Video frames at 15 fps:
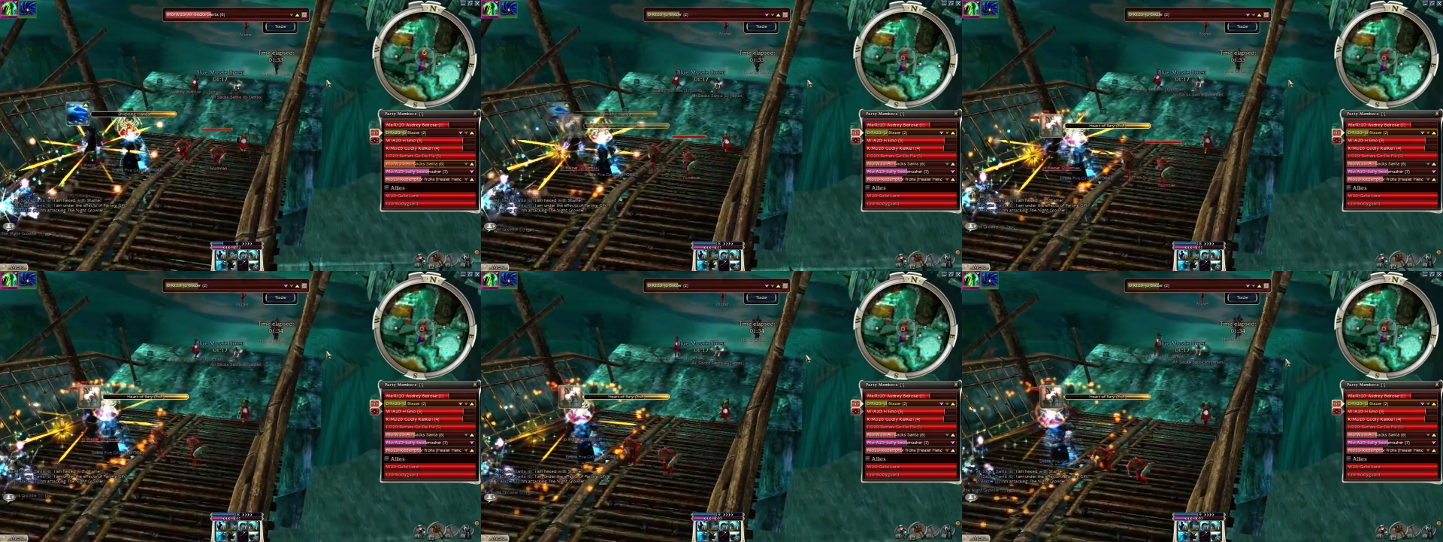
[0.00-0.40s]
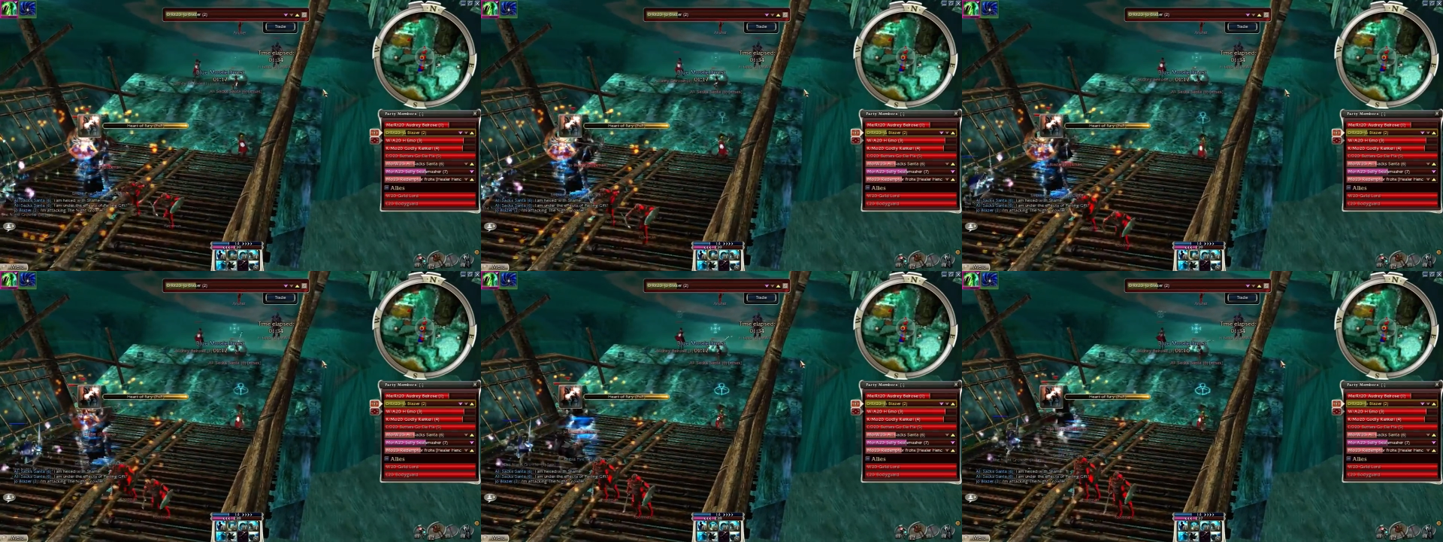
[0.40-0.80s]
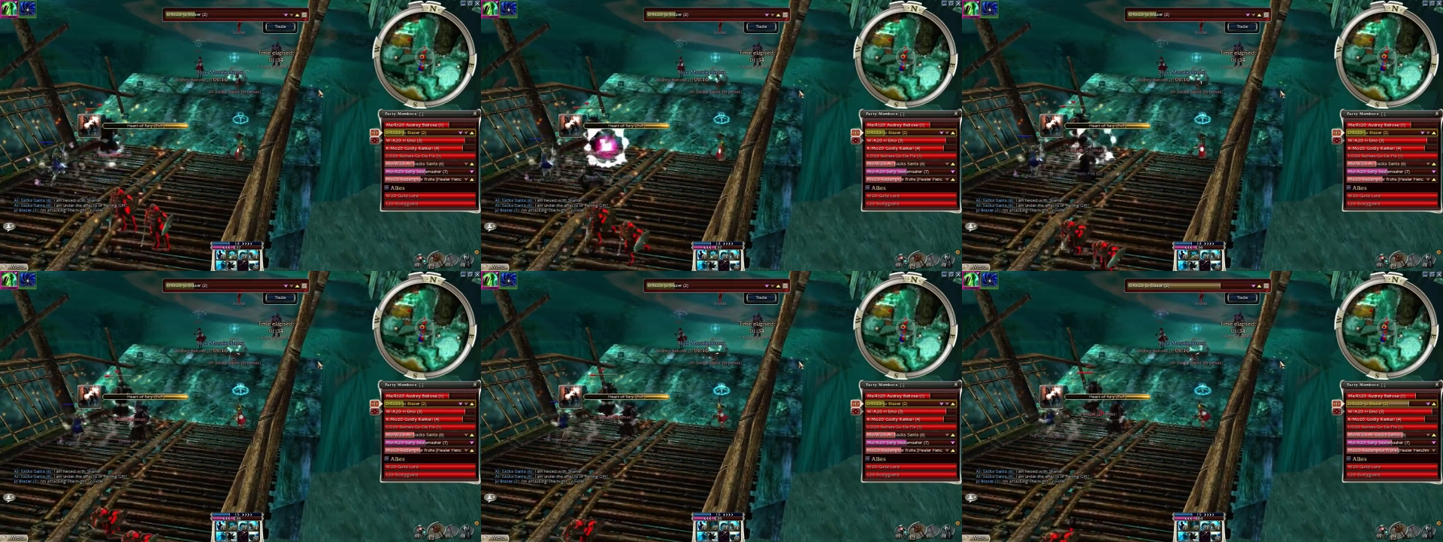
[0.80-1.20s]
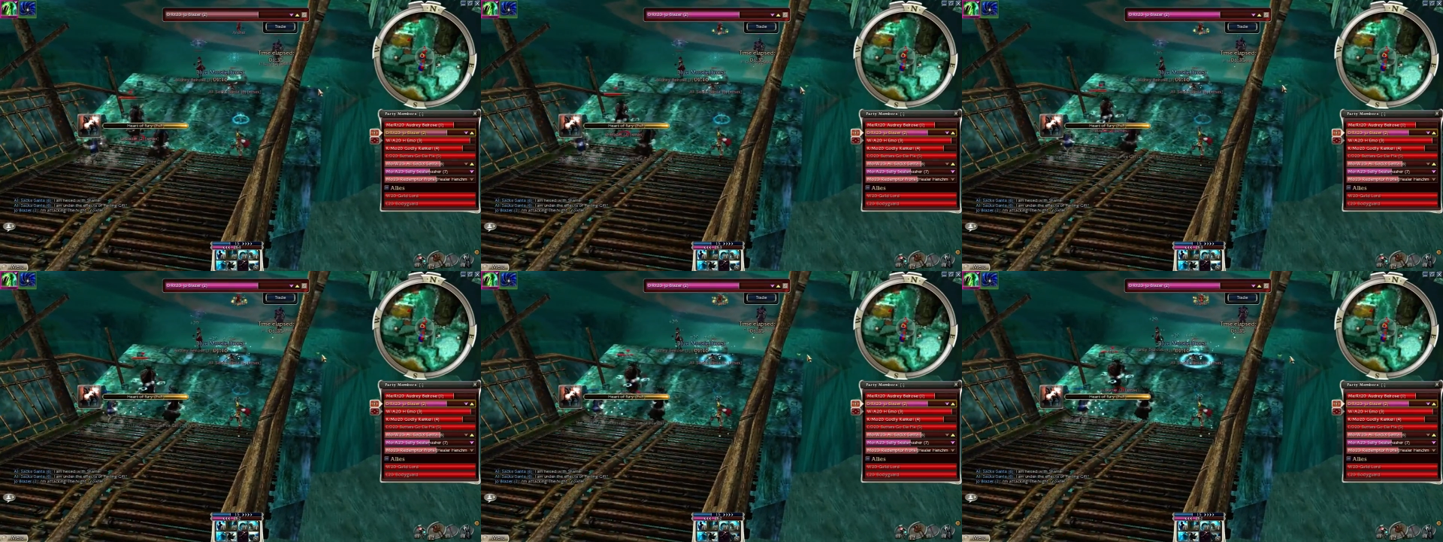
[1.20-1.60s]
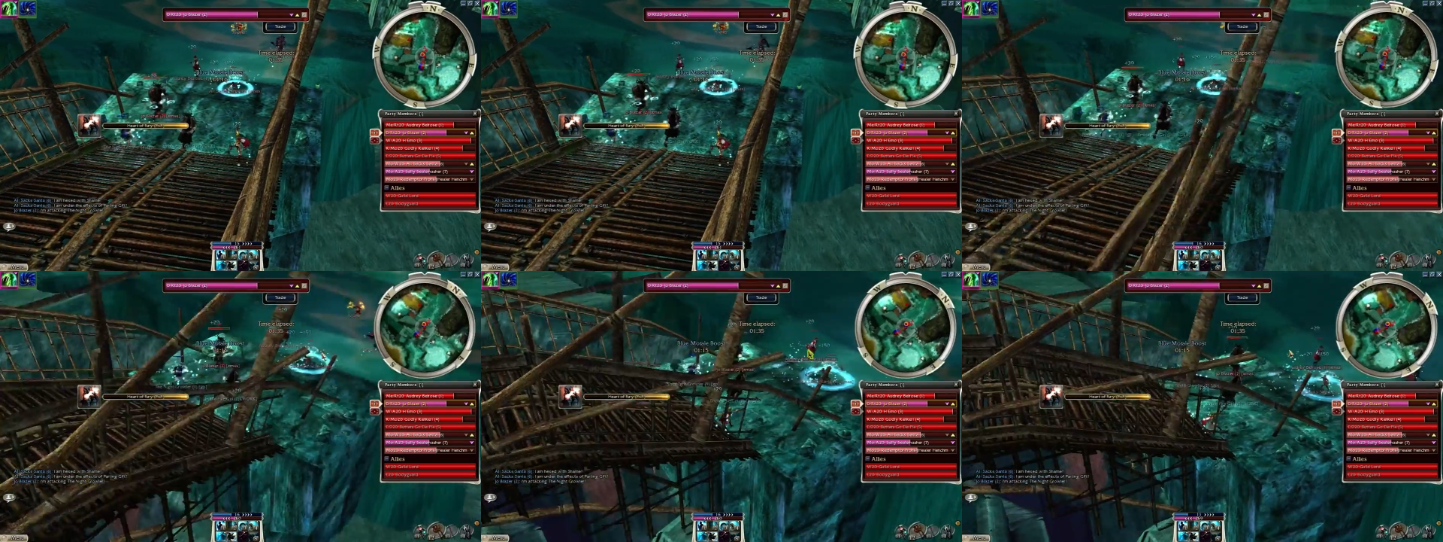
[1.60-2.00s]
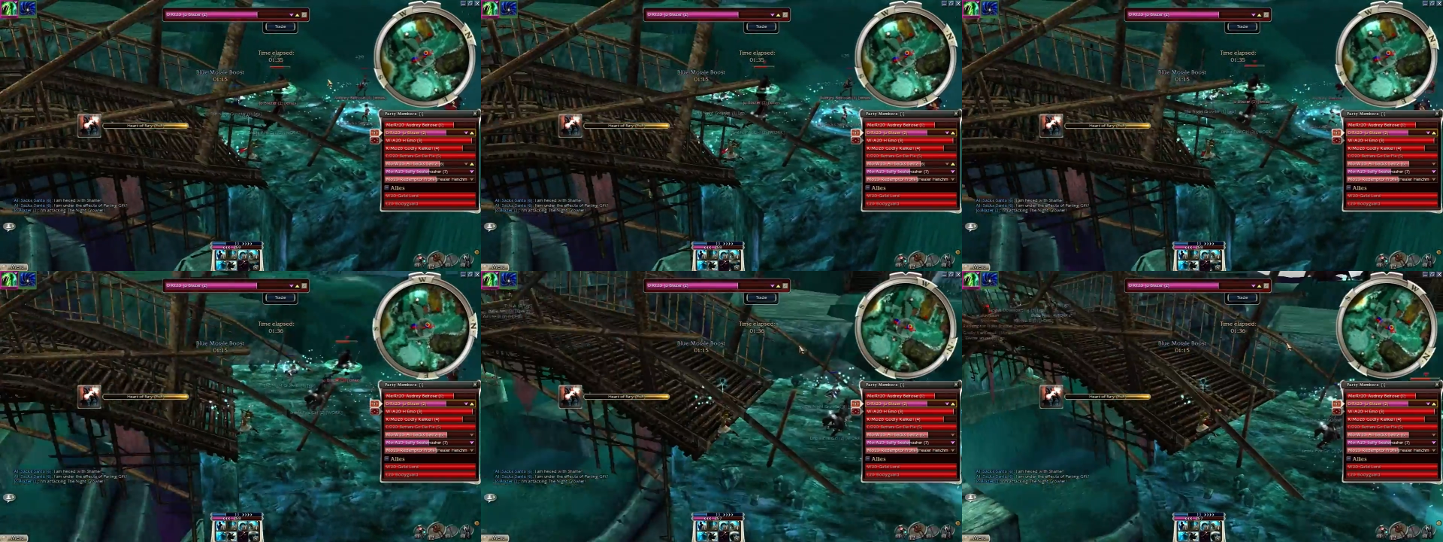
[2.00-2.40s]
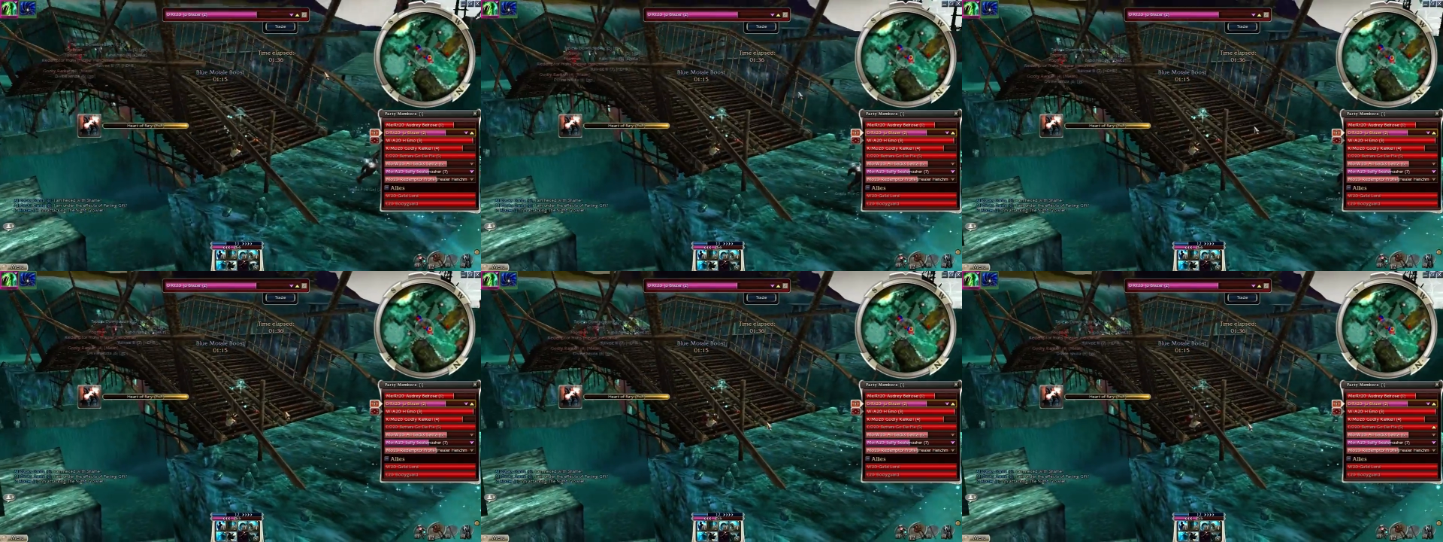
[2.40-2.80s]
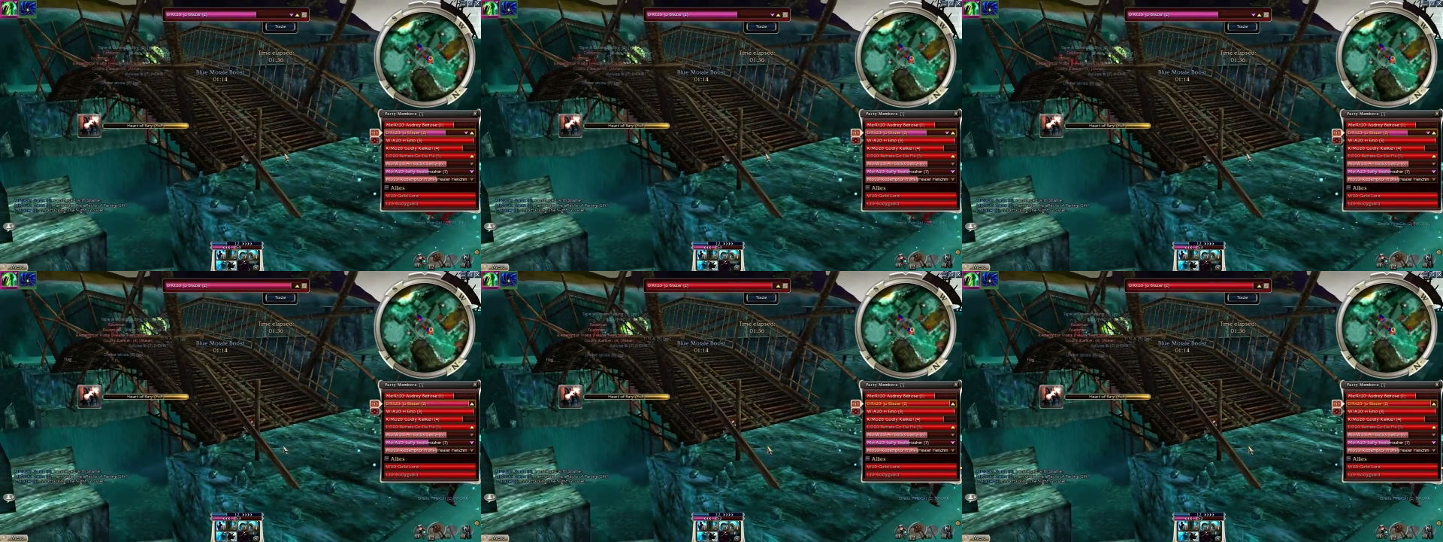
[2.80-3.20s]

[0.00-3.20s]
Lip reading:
[unreadable: no face in view]